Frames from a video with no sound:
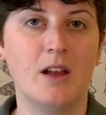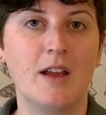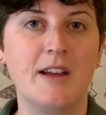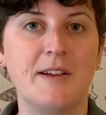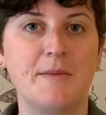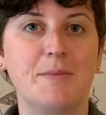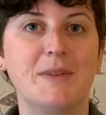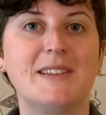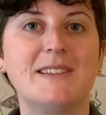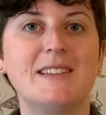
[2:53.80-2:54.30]

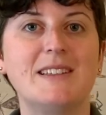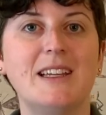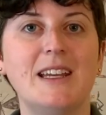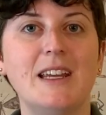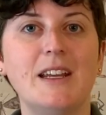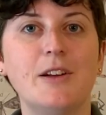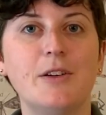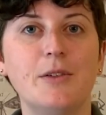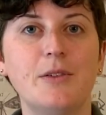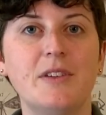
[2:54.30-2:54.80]

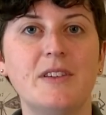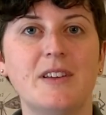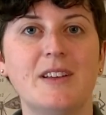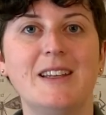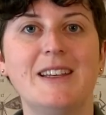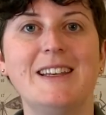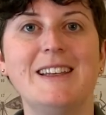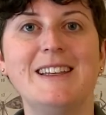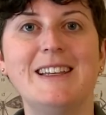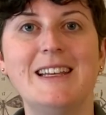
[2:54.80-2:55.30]
Mosquitoes
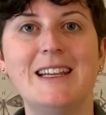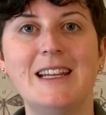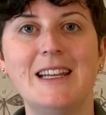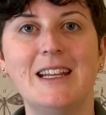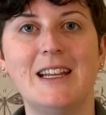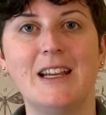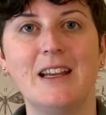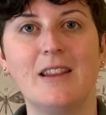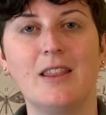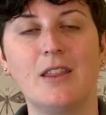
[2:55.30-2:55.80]

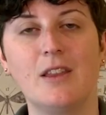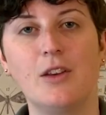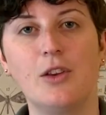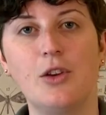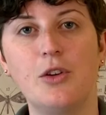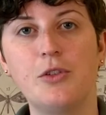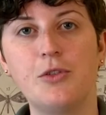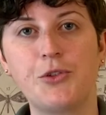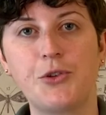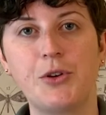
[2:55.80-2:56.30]
need the
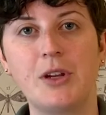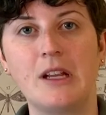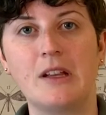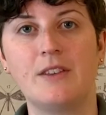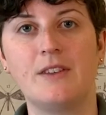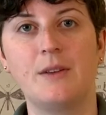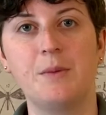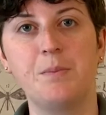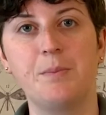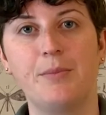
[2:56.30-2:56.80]

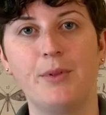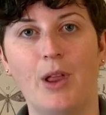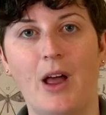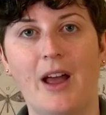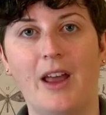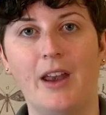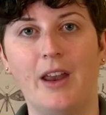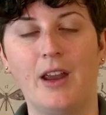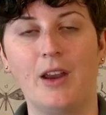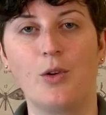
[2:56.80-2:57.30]
nutrients in
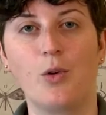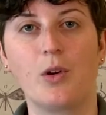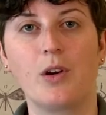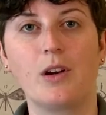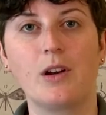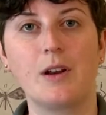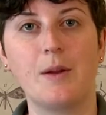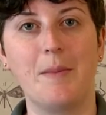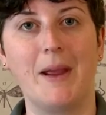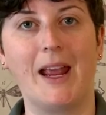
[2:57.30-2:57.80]
blood in
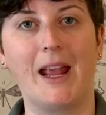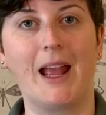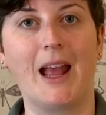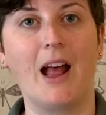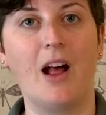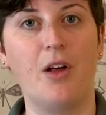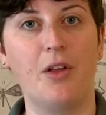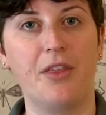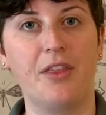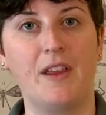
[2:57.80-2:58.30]
order to make
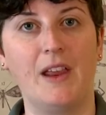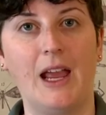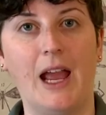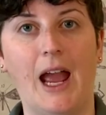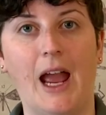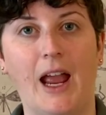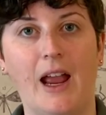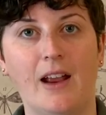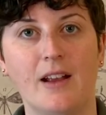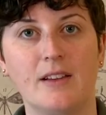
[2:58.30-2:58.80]
healthy
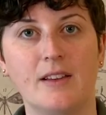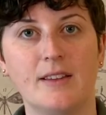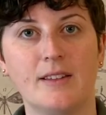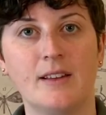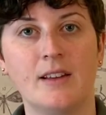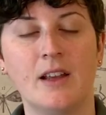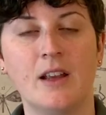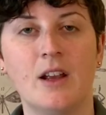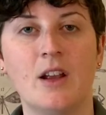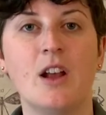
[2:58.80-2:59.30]
eggs.
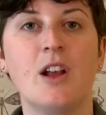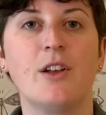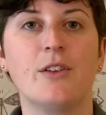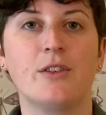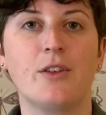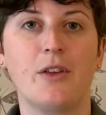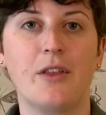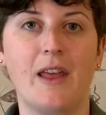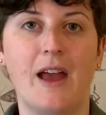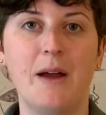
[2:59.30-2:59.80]

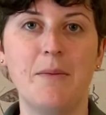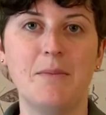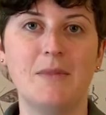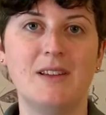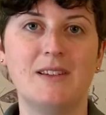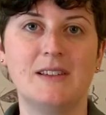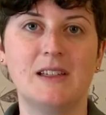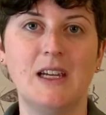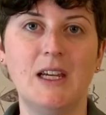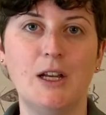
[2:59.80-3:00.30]
So that
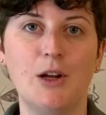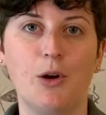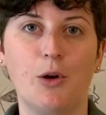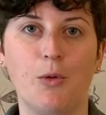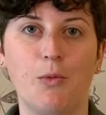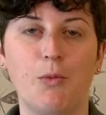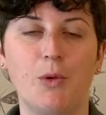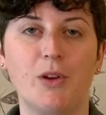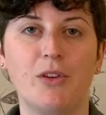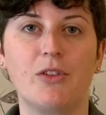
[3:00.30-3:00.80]

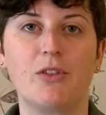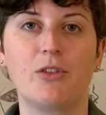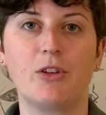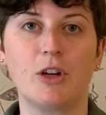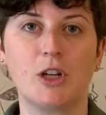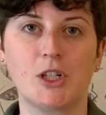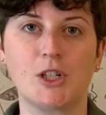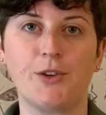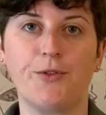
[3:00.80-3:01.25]
mosquito will search